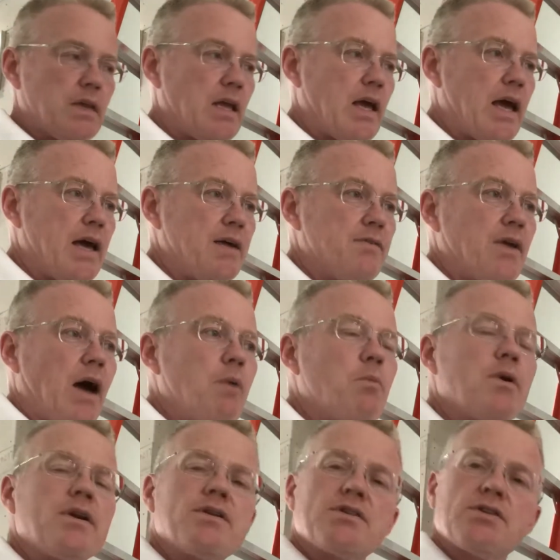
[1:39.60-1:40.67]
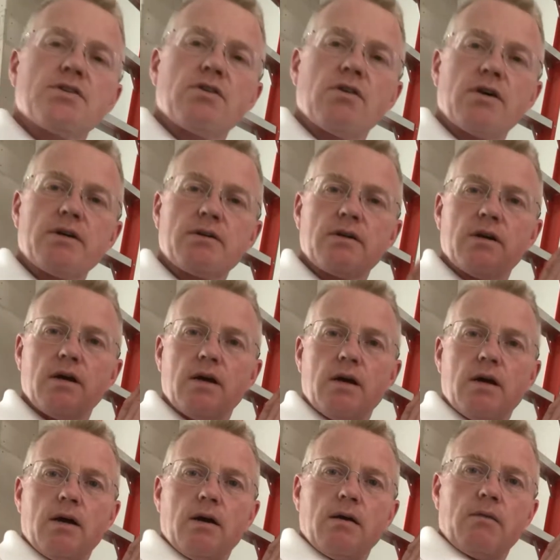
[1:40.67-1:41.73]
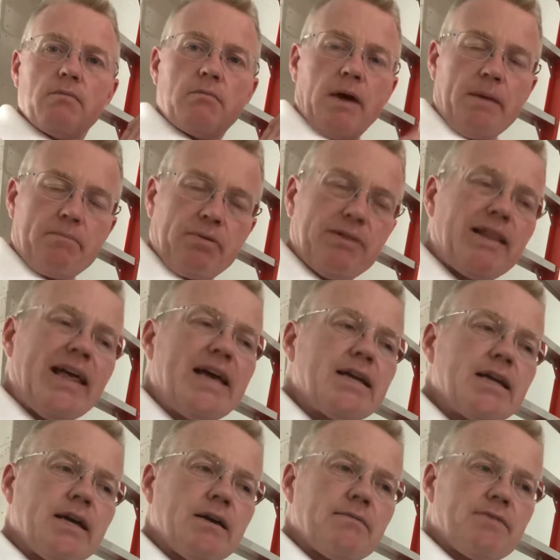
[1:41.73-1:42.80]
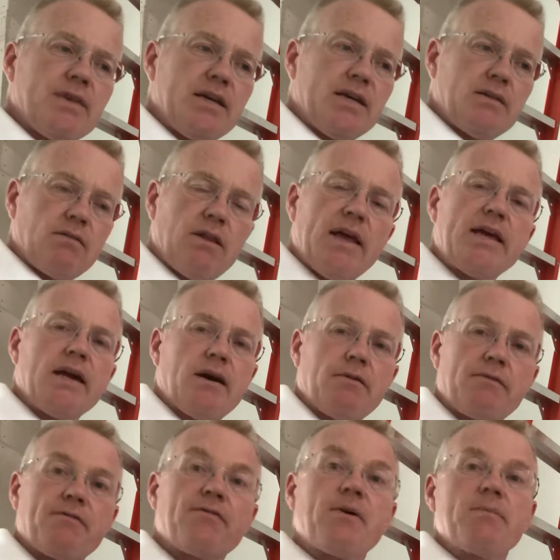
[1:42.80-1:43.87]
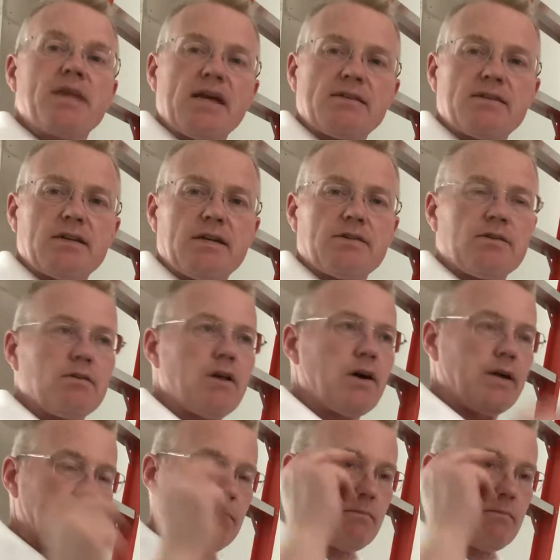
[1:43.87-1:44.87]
And I want to start my planning of the layout from that center line.